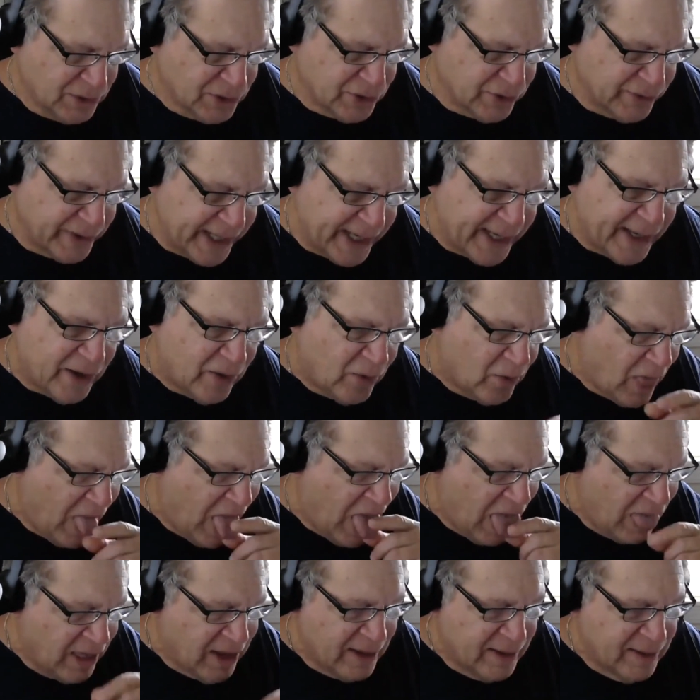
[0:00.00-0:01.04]
So
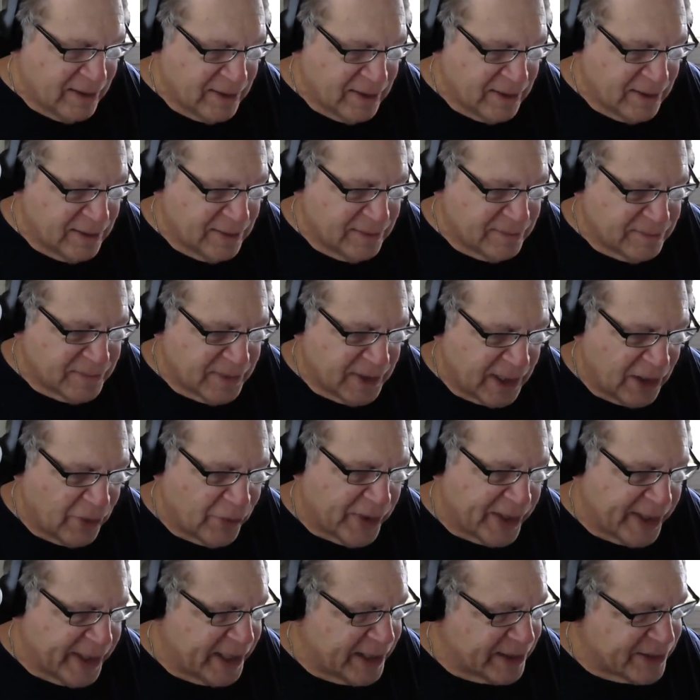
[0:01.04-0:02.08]
now I
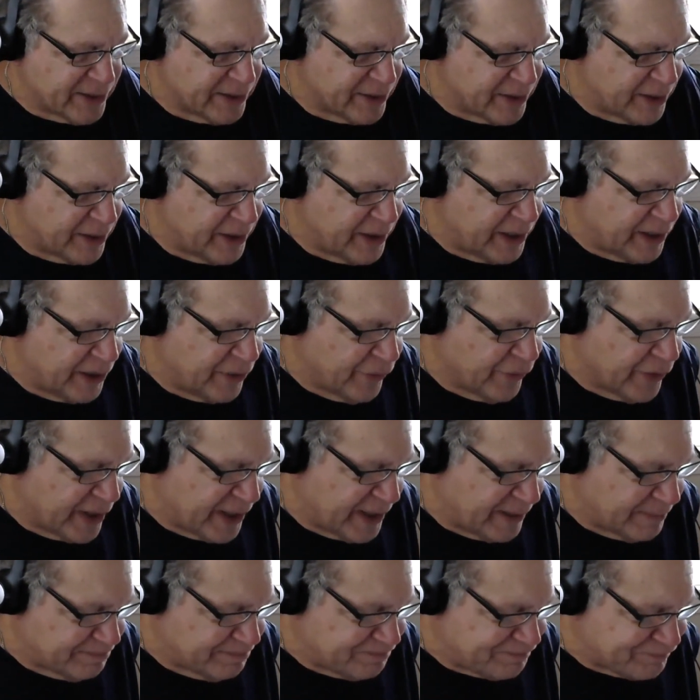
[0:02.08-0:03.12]
want to get to the
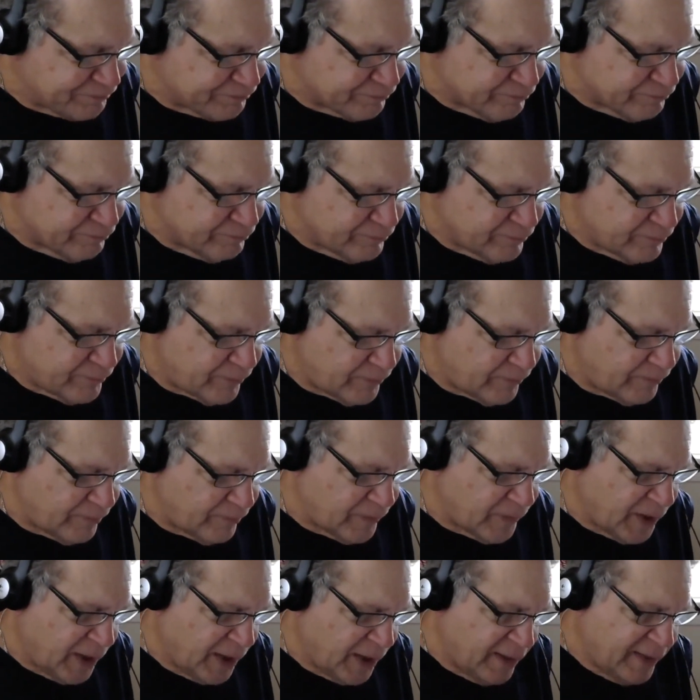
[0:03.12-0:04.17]
nitty-gritty,
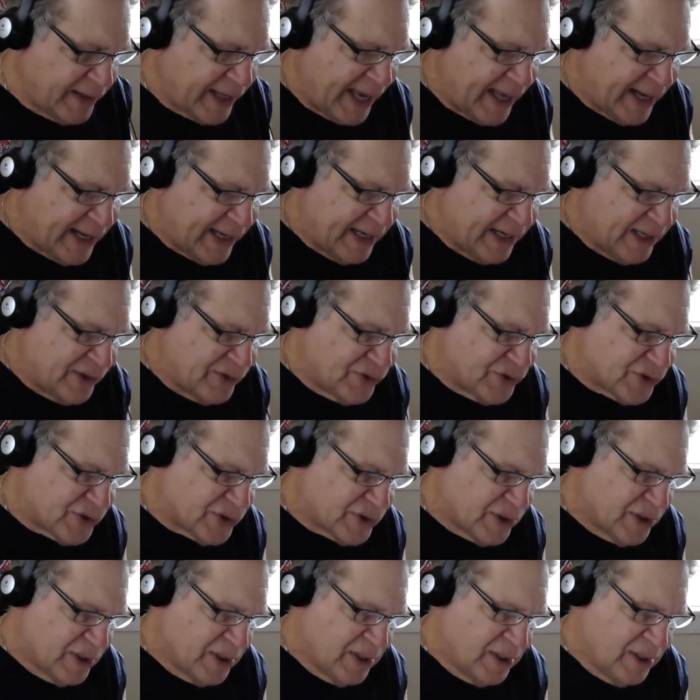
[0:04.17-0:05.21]
and that
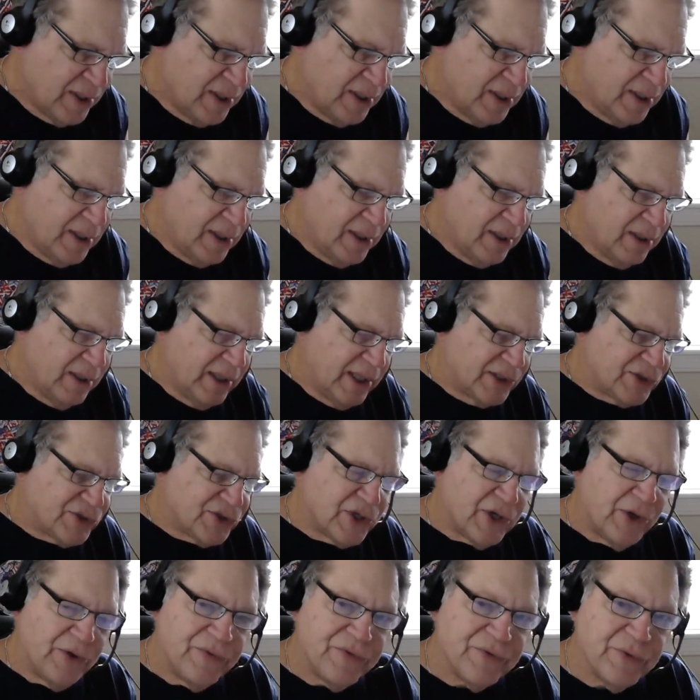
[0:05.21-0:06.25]
is,
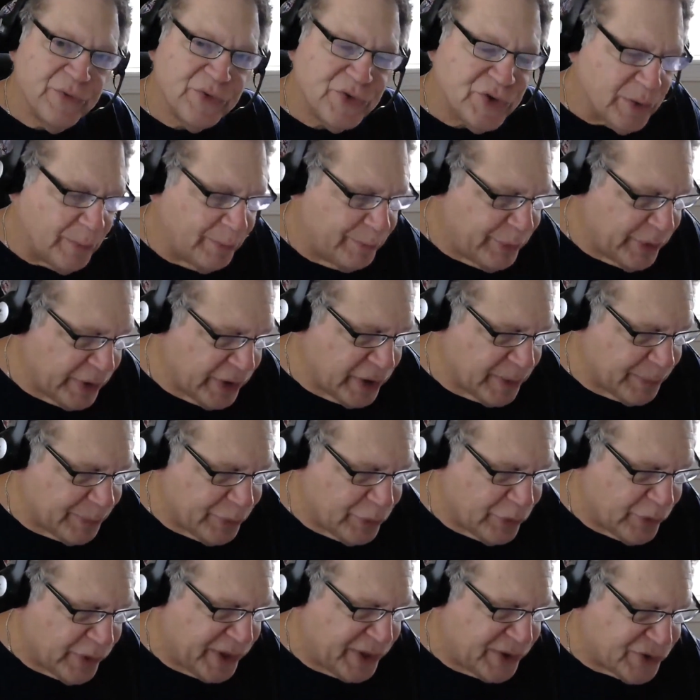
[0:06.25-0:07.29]
let's go through some bullet
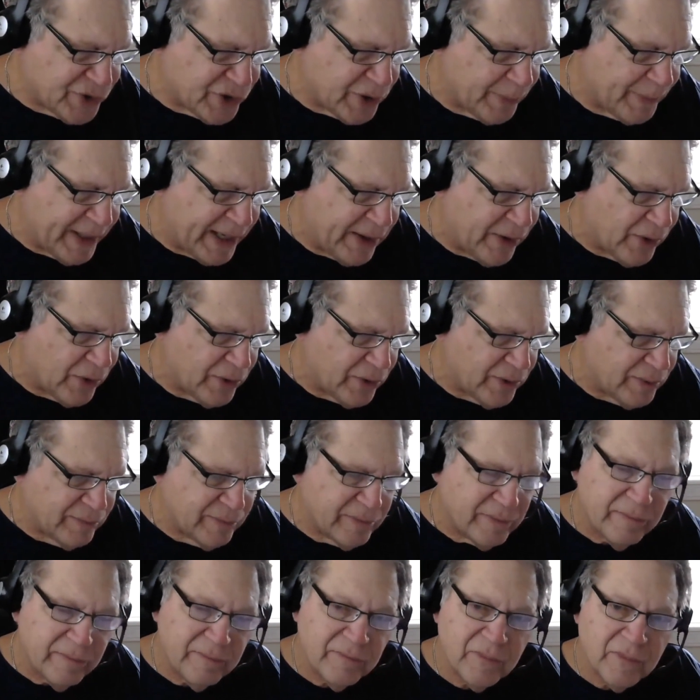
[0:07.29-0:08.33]
points about
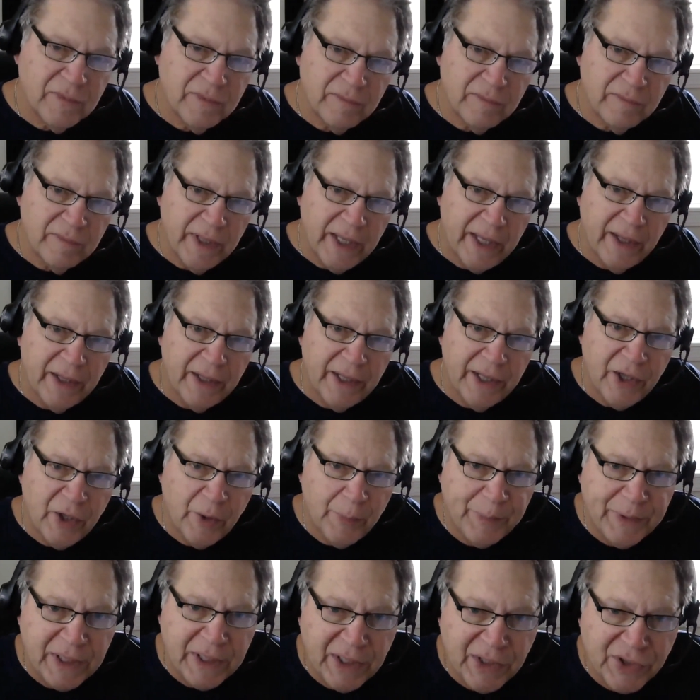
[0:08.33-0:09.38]

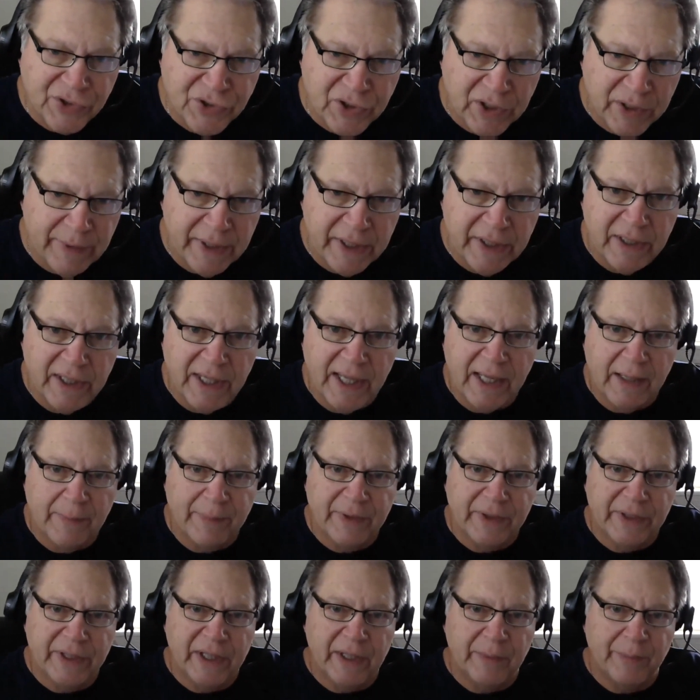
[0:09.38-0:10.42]
LLPs, limited
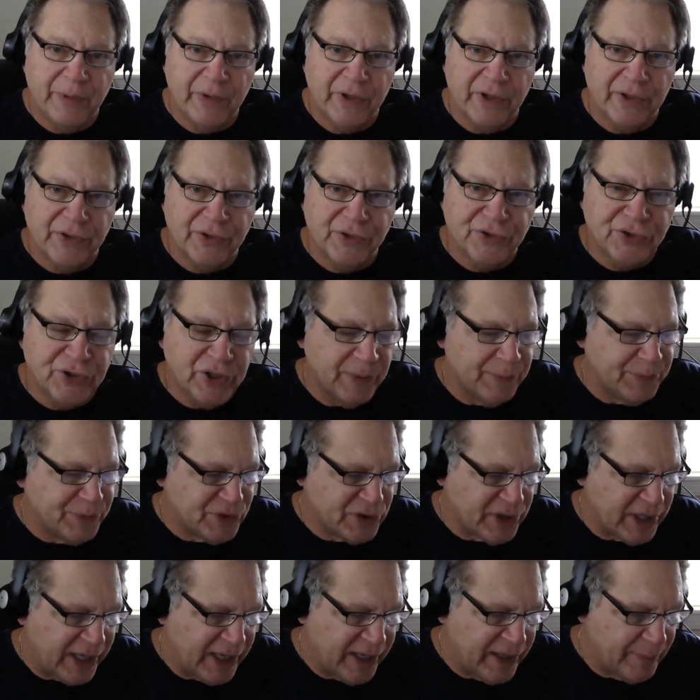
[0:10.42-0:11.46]
liability
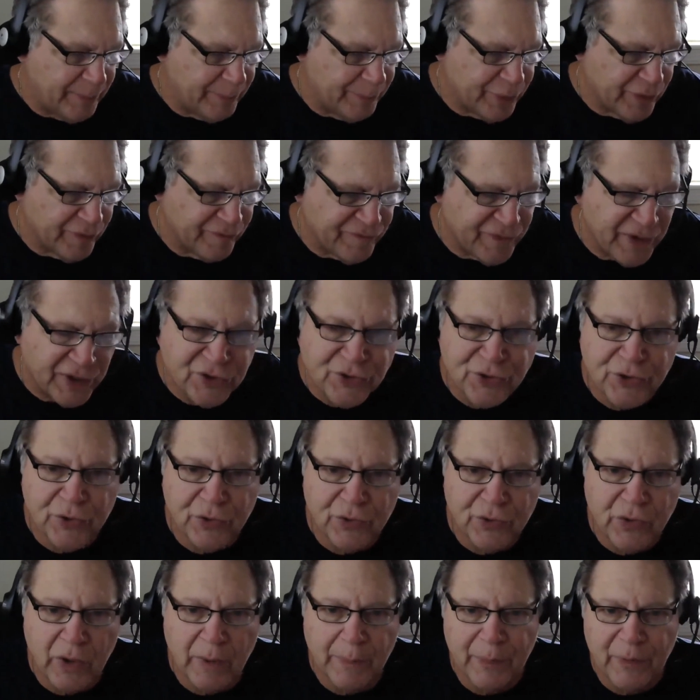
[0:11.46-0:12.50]
partnerships, and
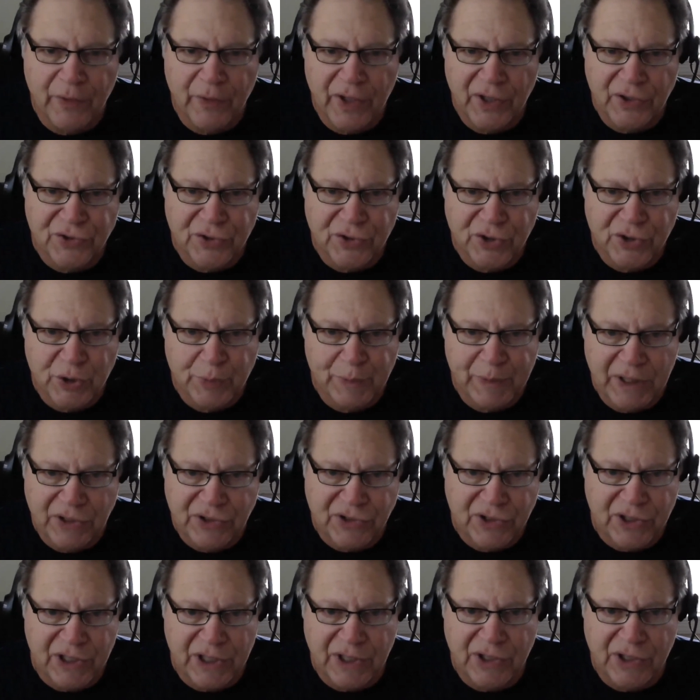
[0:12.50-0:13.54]
professional corporations,
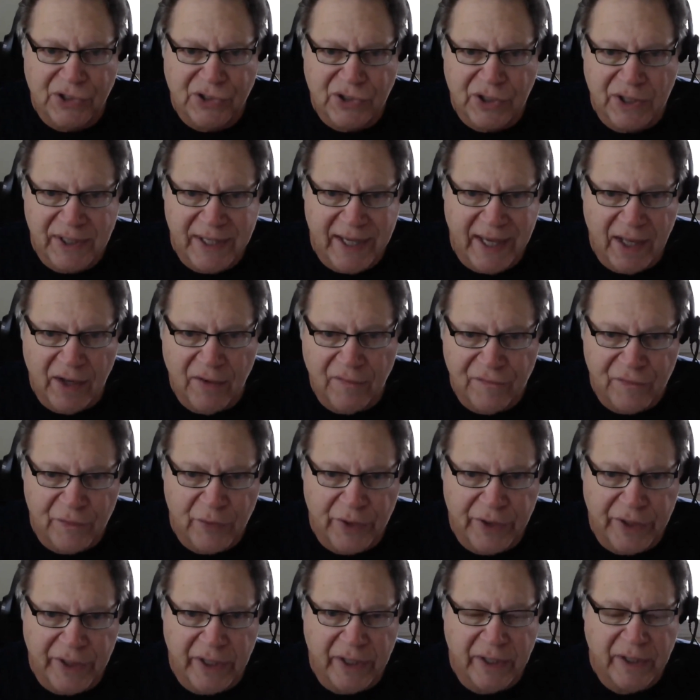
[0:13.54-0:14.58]
PCs in
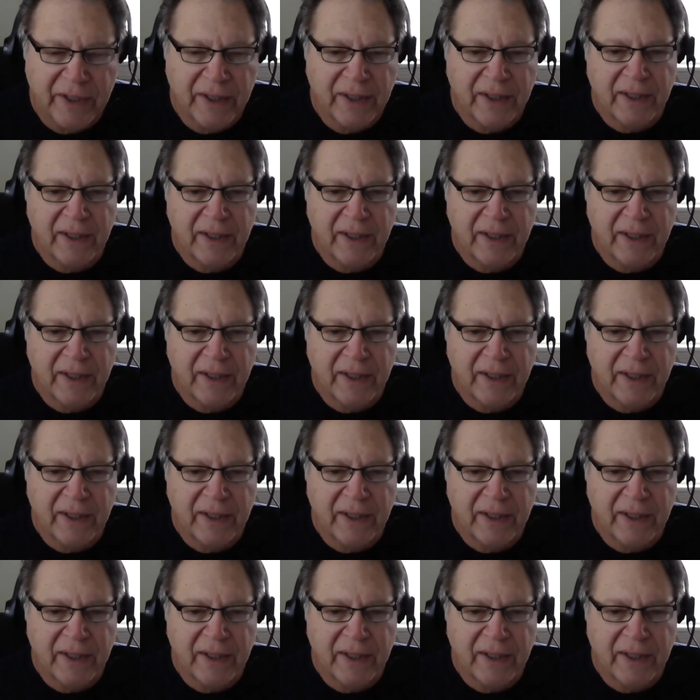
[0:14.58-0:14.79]
California,